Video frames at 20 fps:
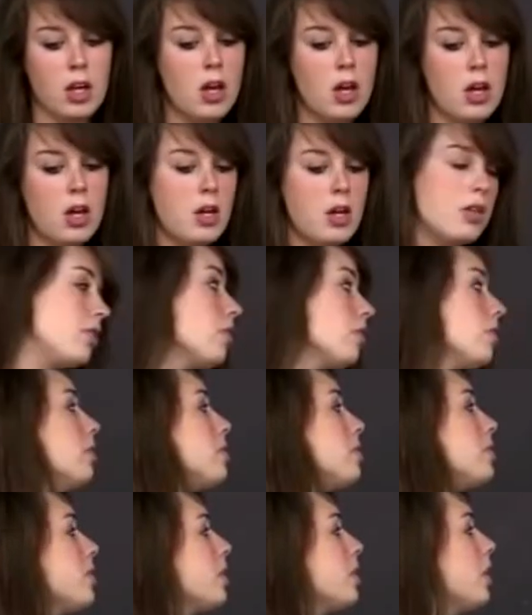So
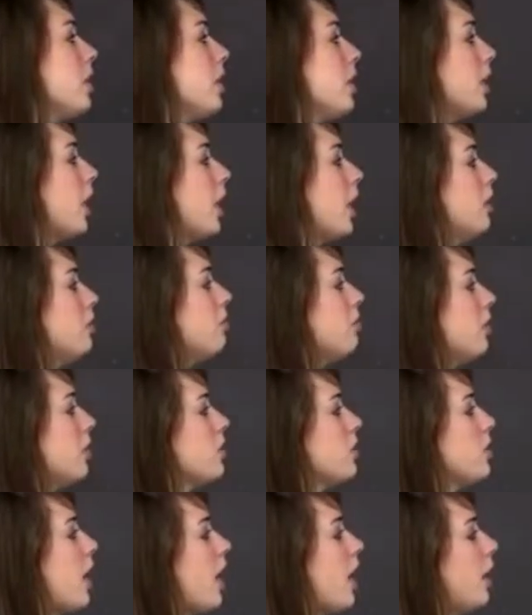this study kind of
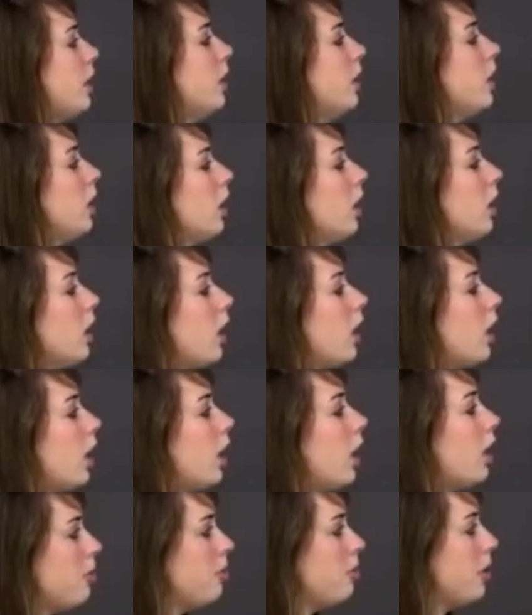looked at
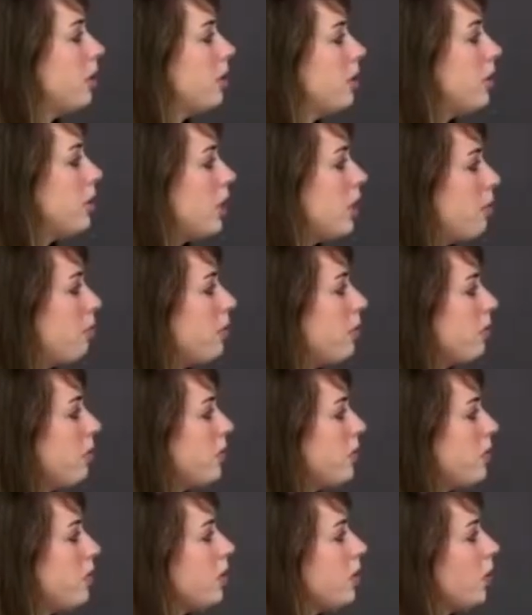um, the depth of
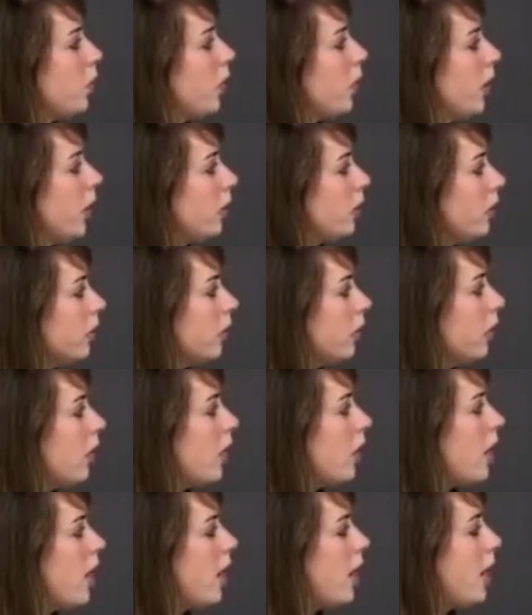the soil
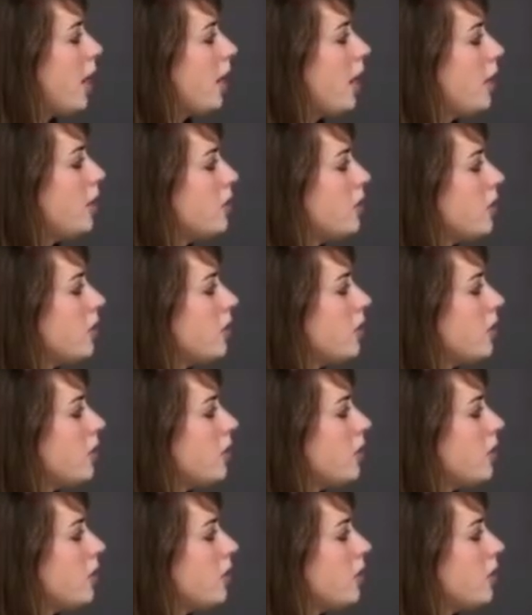and